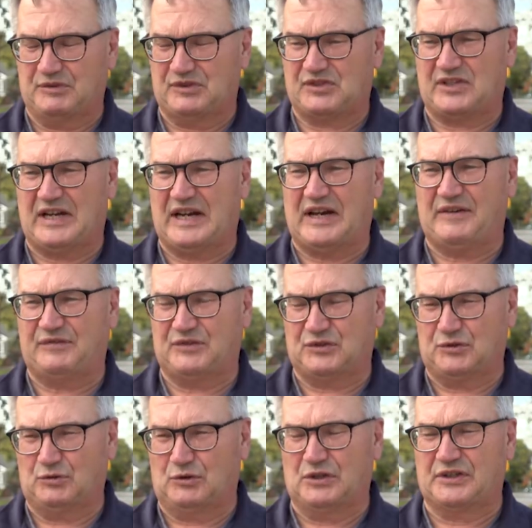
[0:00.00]
staff
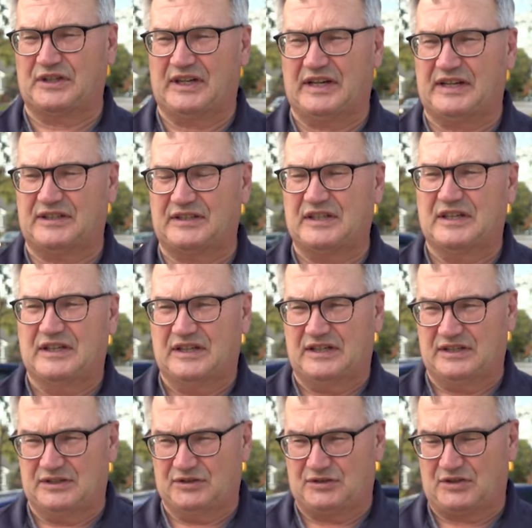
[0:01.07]
to look at
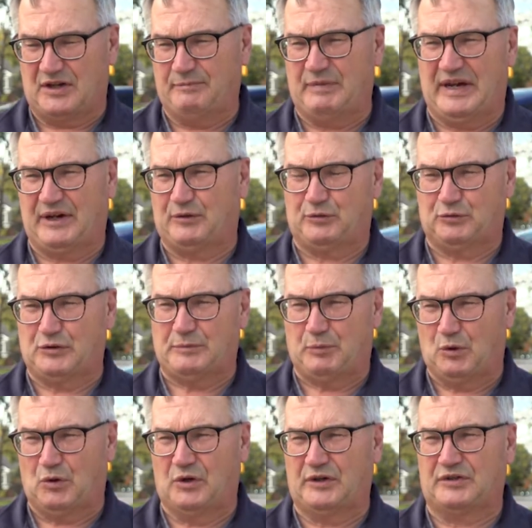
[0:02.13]
is come back with a
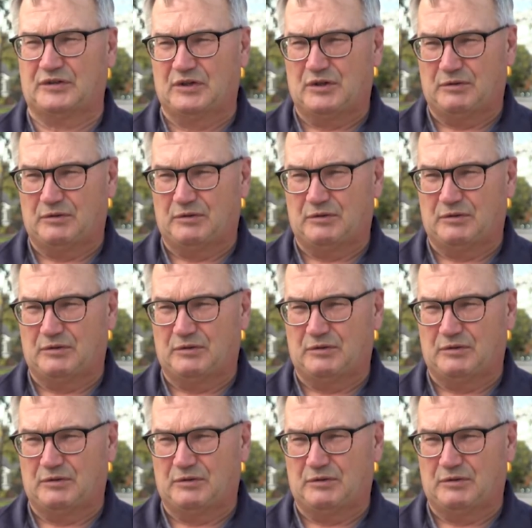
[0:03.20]
report